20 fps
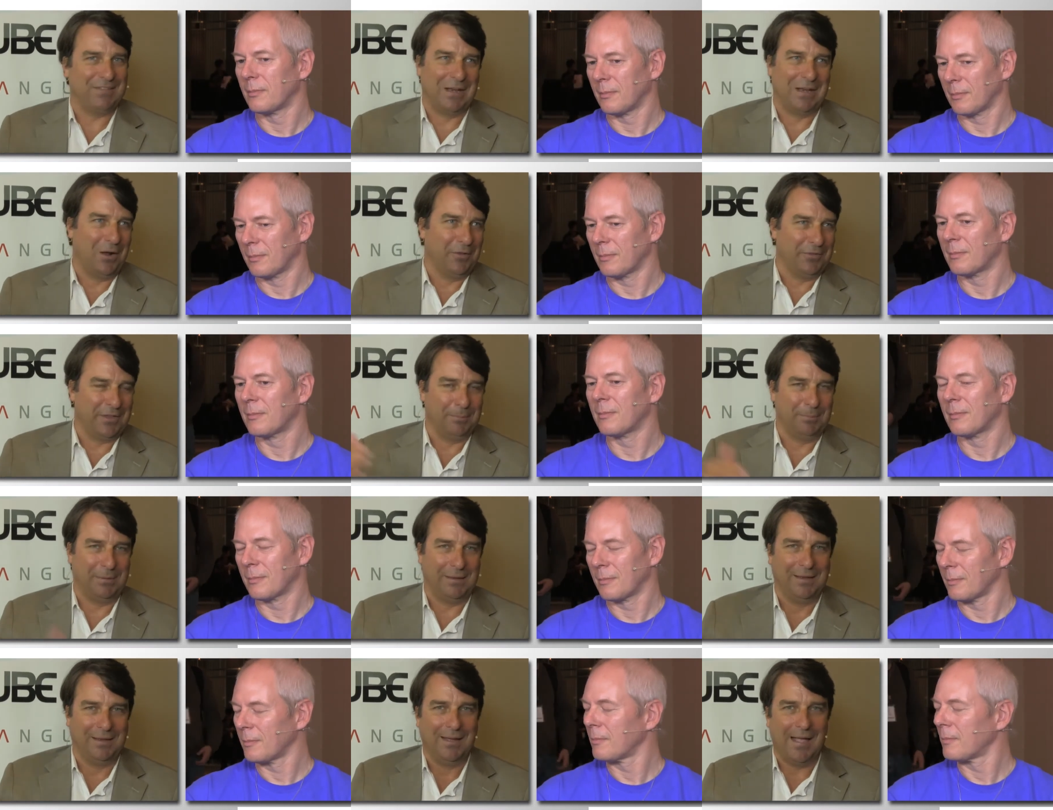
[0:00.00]
Speaker 1: If they don't, they'll
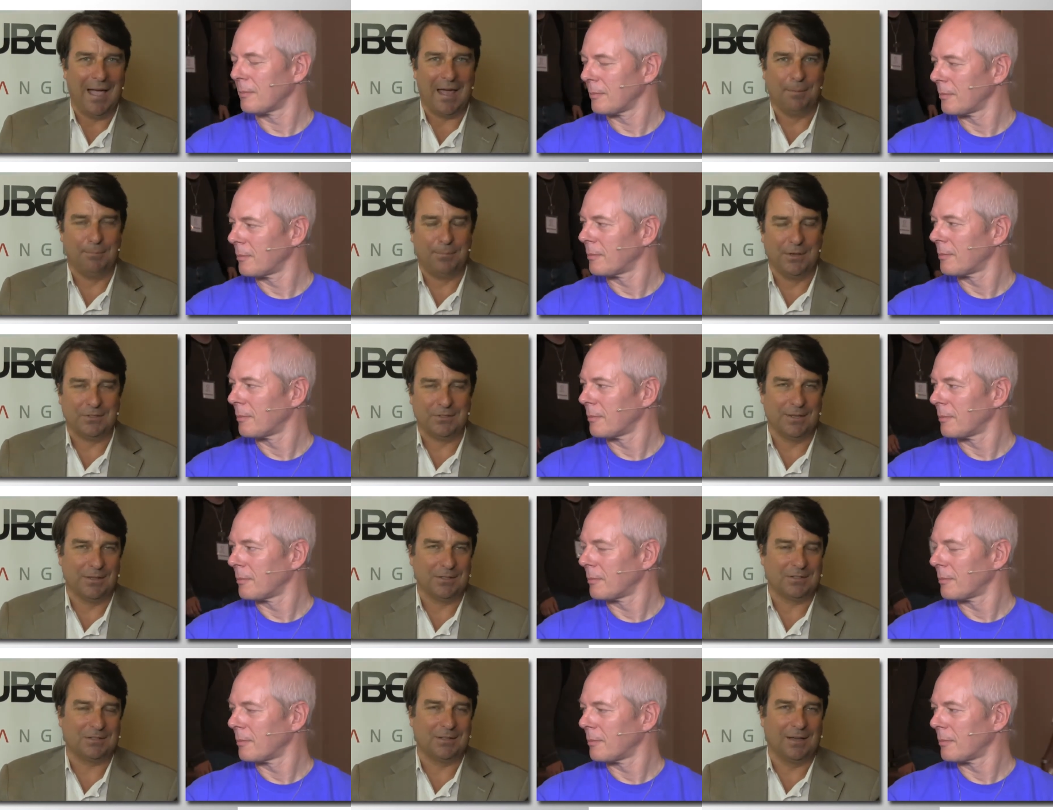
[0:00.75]
be out of
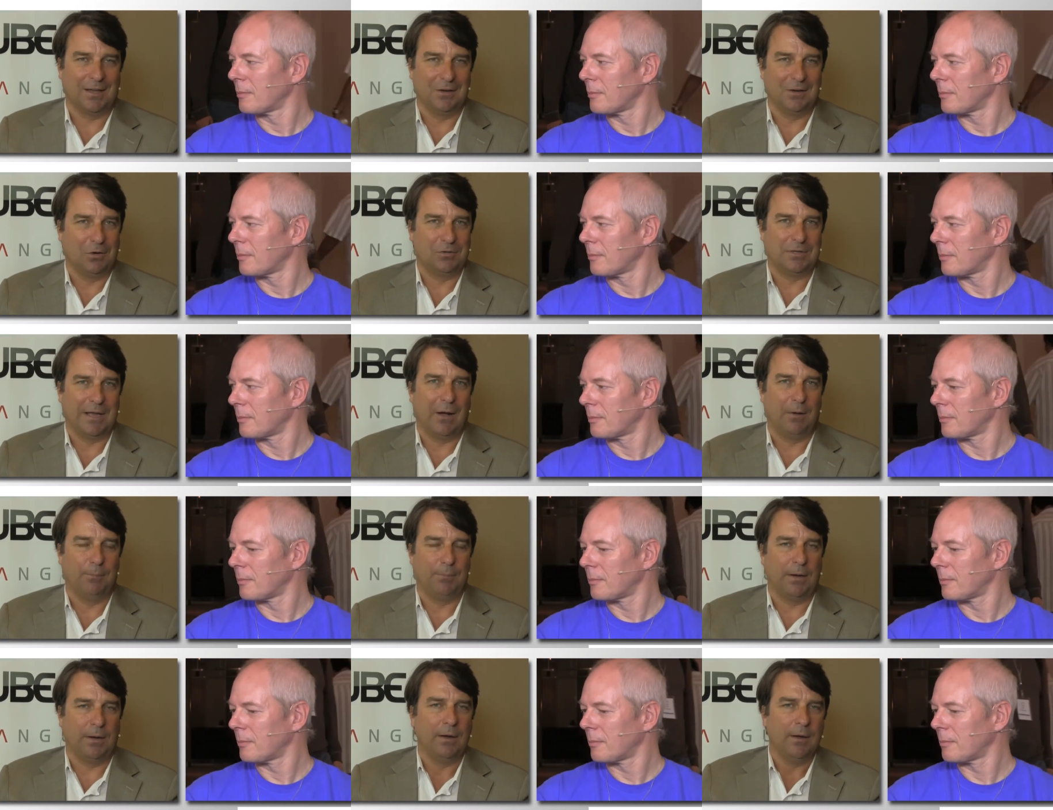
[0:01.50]
business, uh, no doubt.
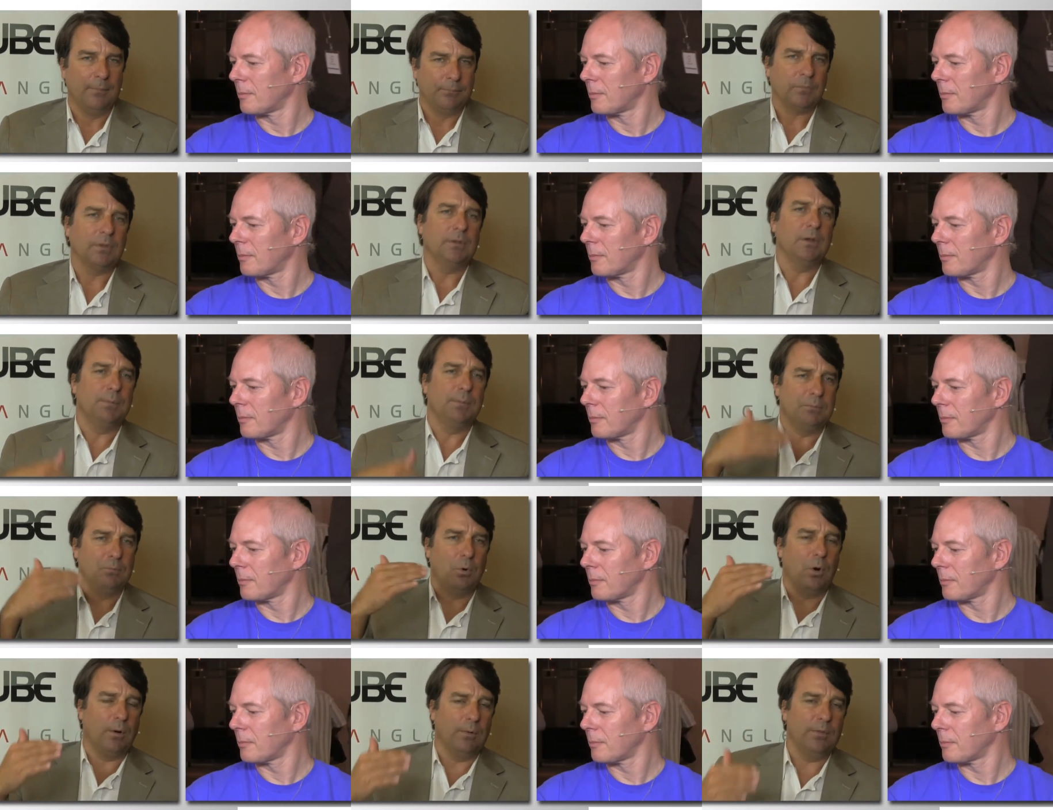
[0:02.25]
But, but
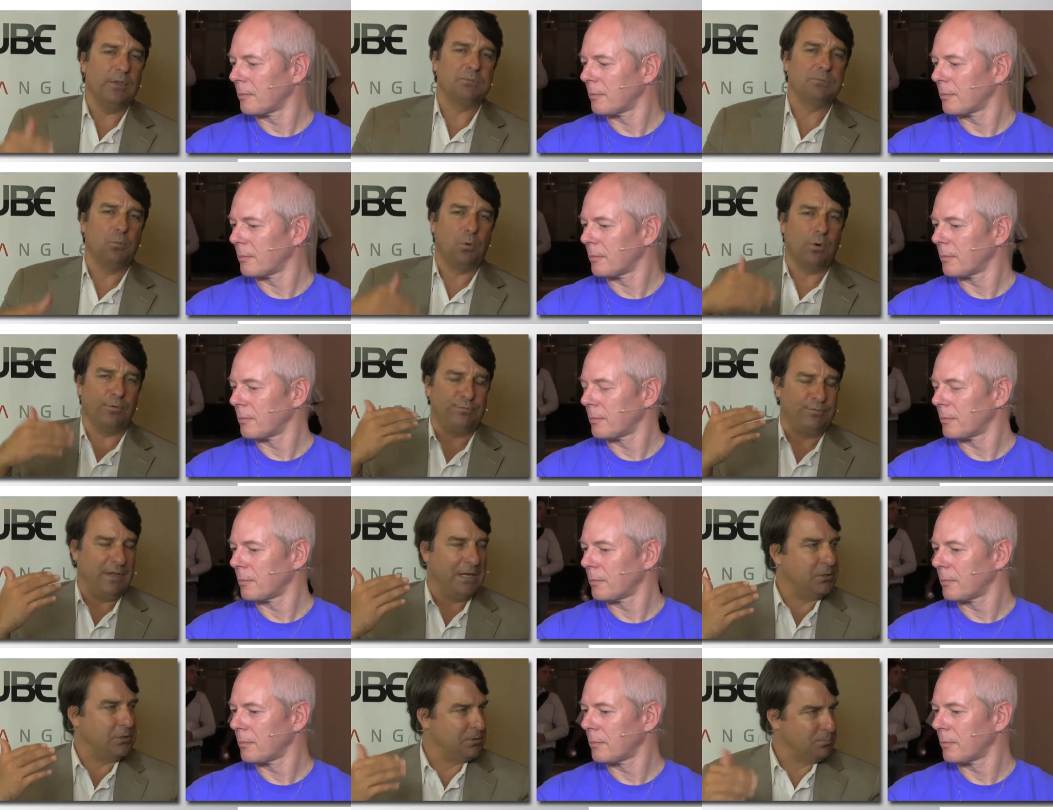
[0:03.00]
more, there's more
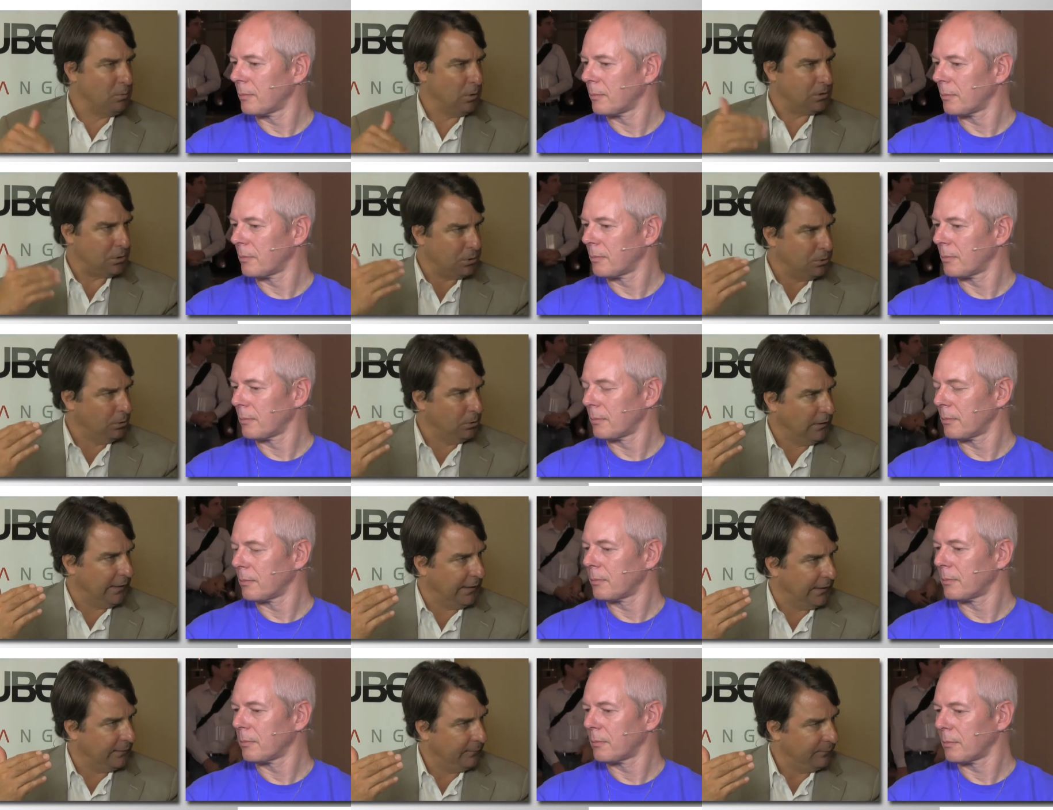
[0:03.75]
features, more
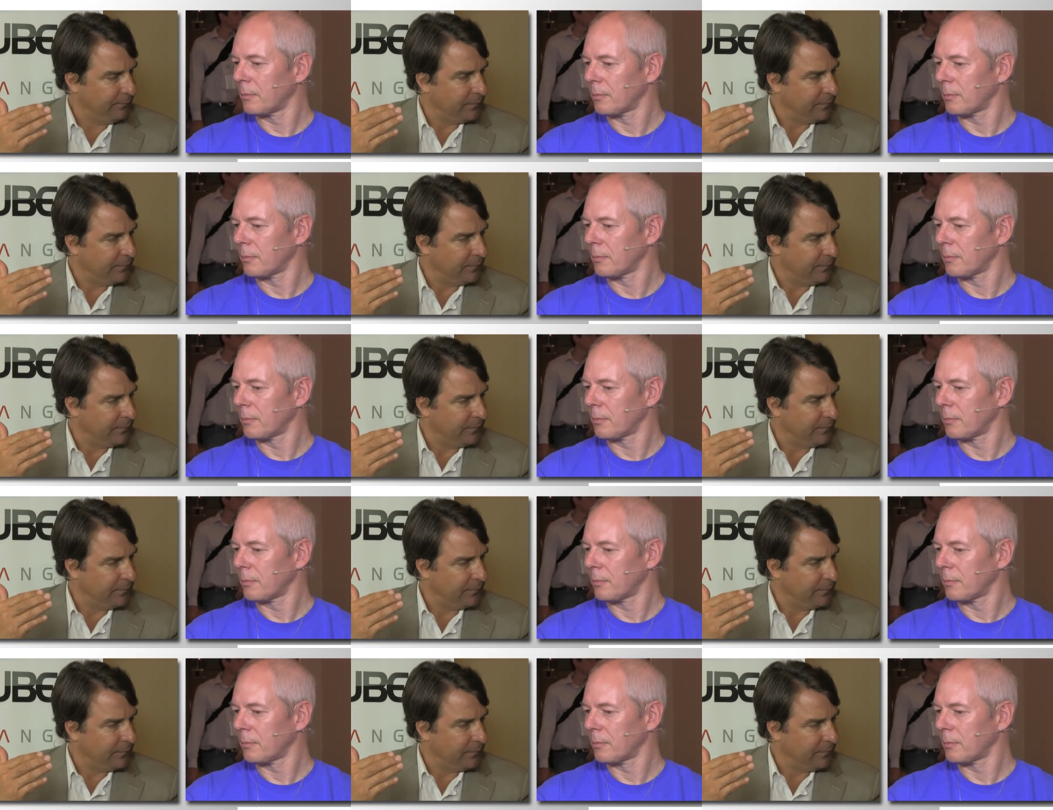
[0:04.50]
tooling.